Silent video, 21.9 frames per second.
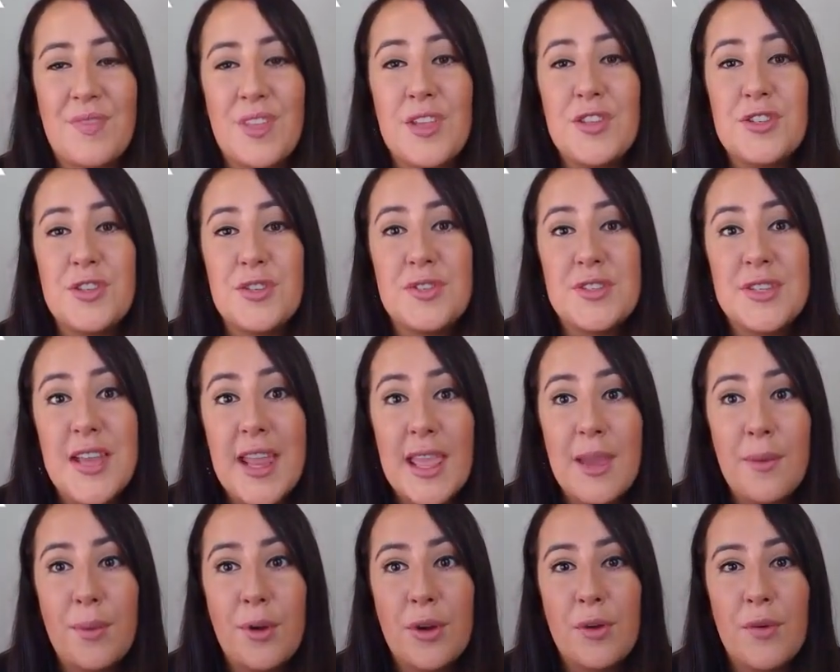So today
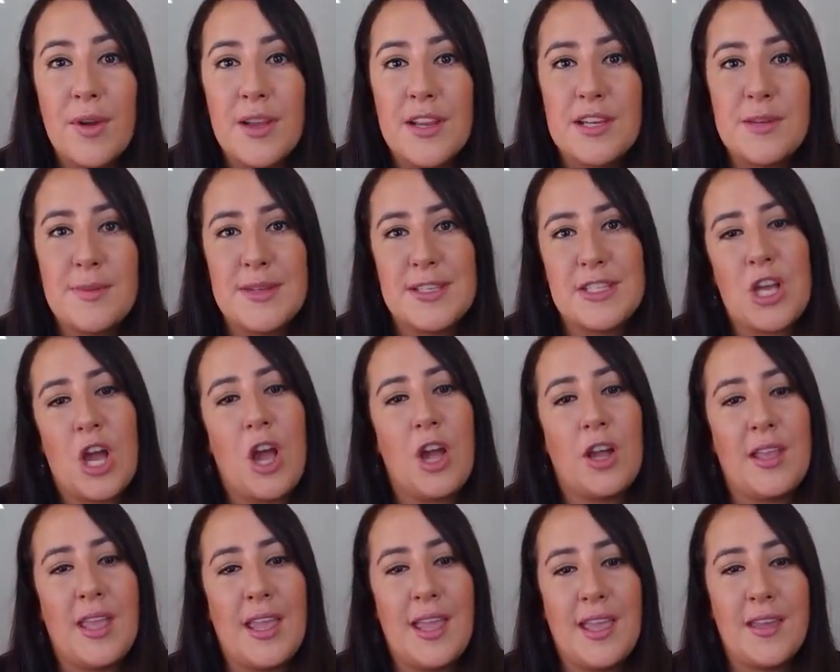we're going to be
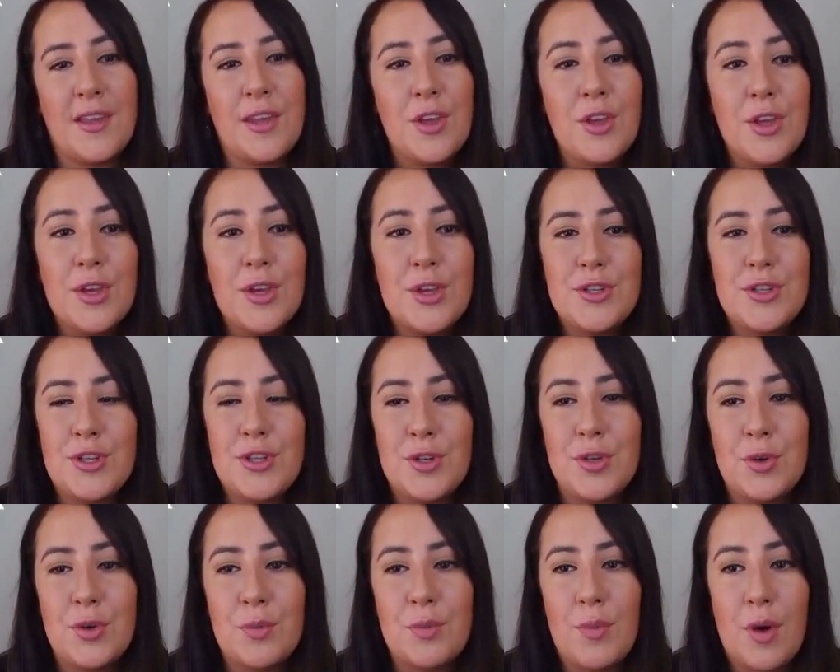talking
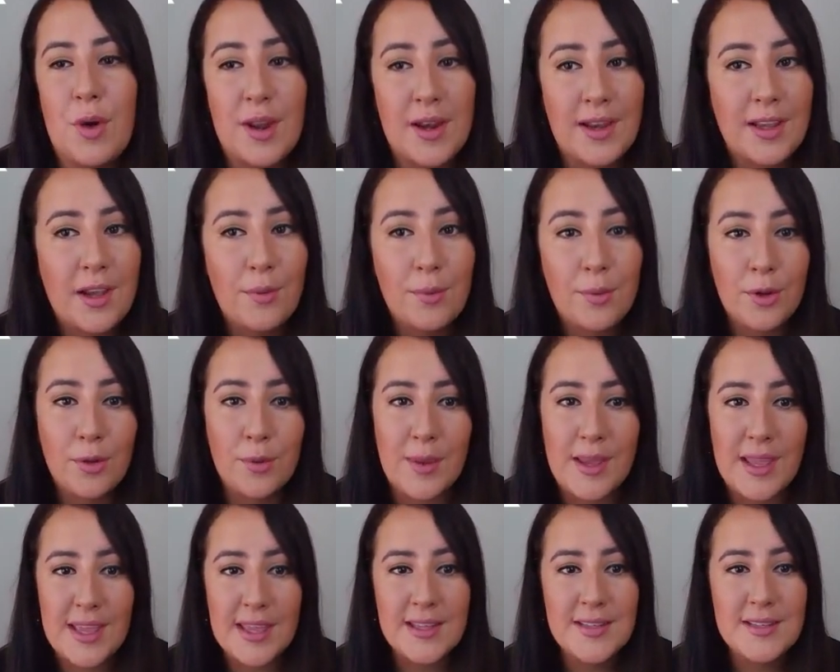to Mónica
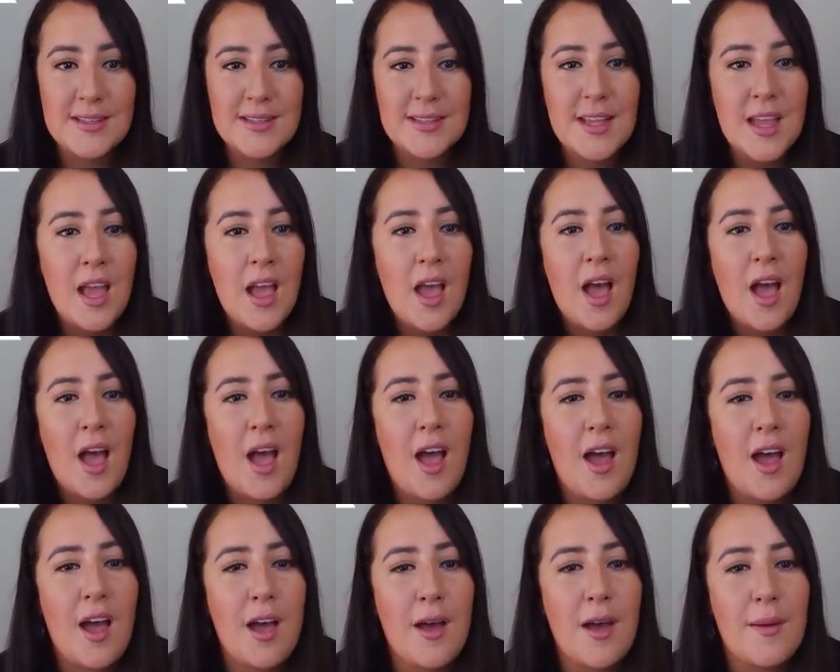Ruiz.
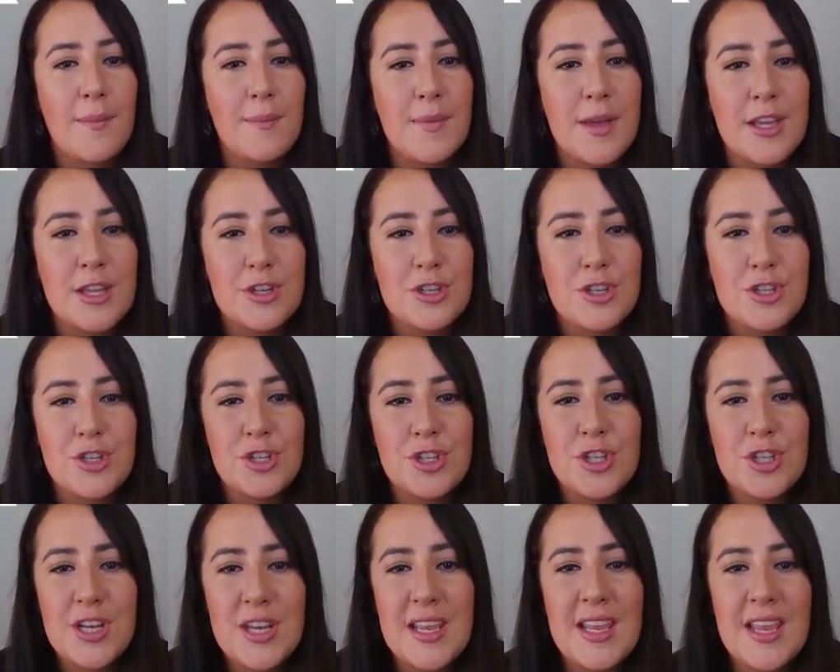
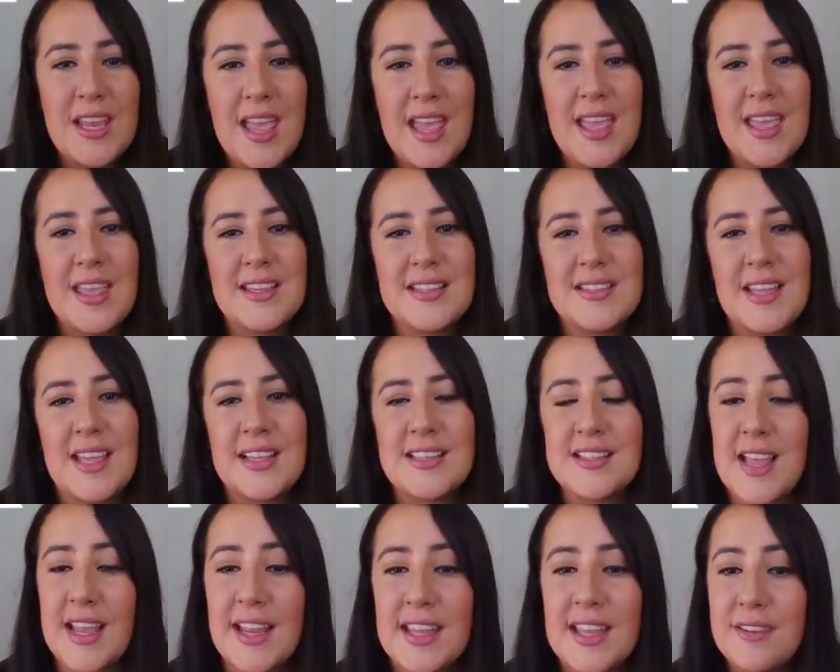She is the
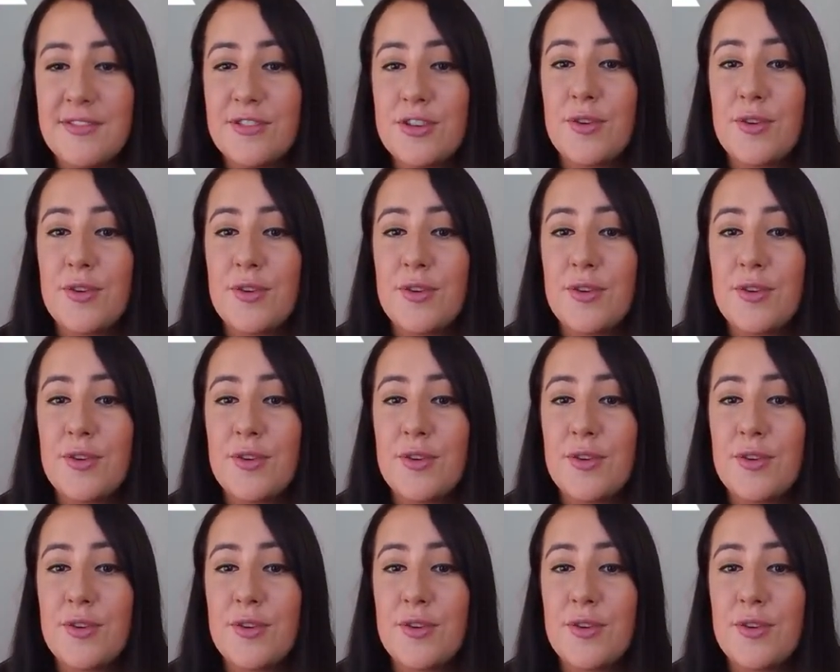executive